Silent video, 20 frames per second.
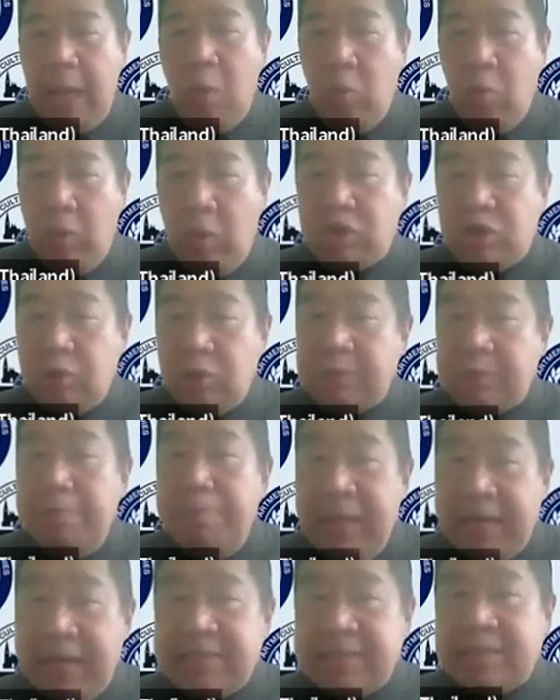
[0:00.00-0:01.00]
which was
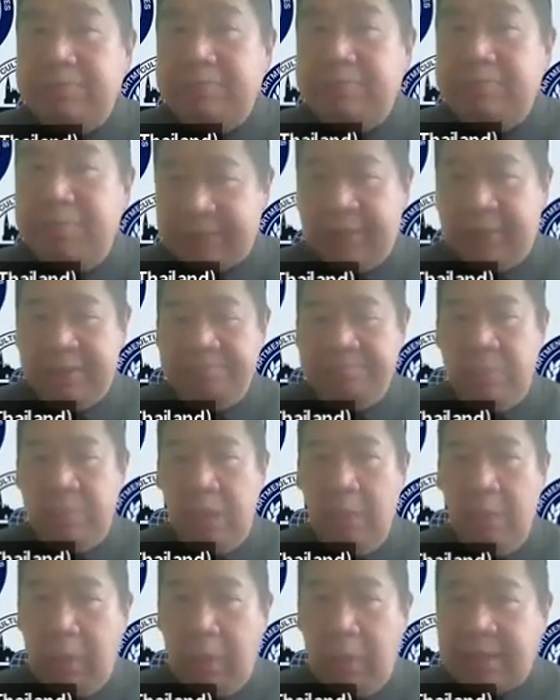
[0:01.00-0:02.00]
mixed method,
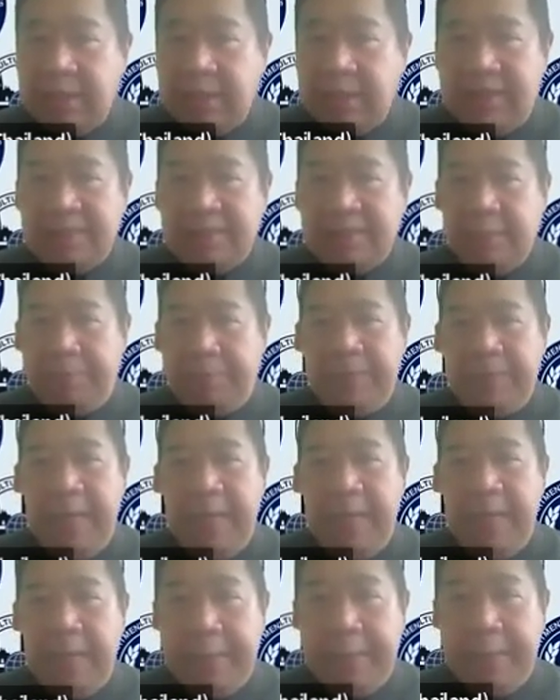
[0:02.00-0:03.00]

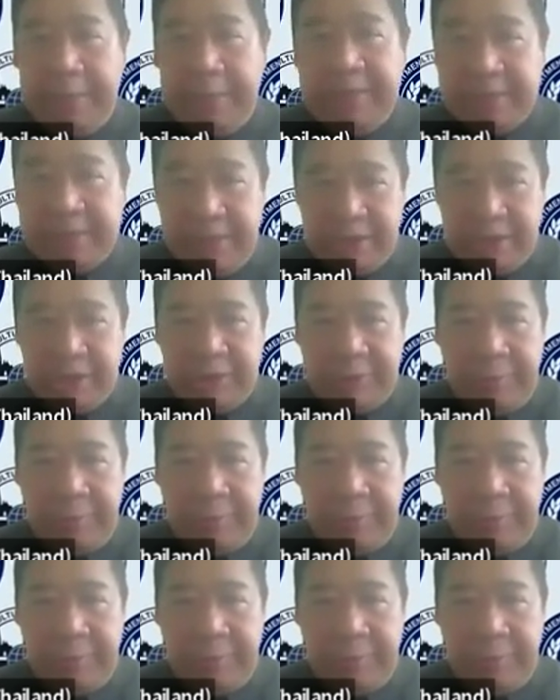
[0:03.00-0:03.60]
multidisciplinary research,